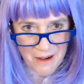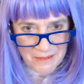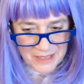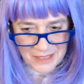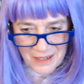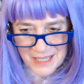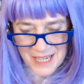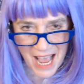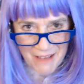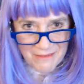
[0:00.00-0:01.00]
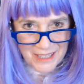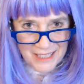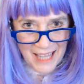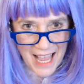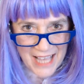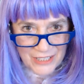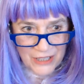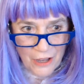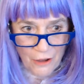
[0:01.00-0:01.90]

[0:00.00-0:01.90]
We're starting out with class